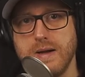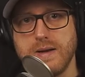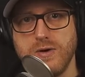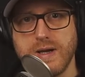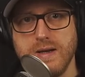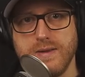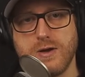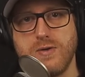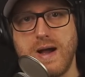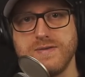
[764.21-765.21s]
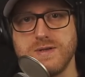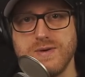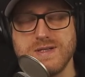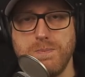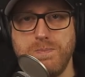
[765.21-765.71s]
Now, looking at the graphs,
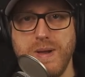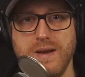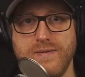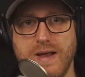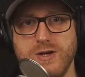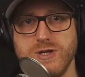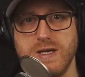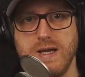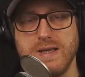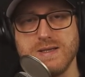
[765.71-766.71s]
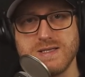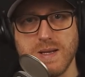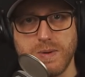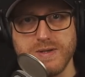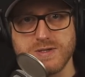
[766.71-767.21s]
there is a bit of energy in the
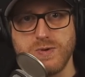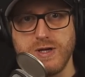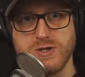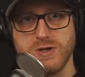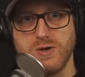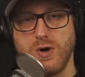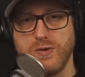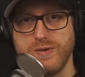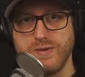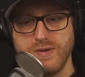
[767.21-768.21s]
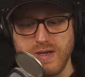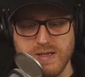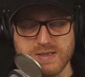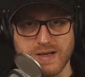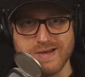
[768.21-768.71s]
sibilance region on
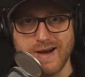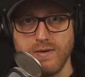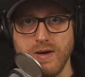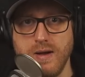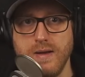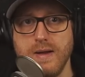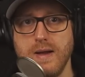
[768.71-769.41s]
the Sundara.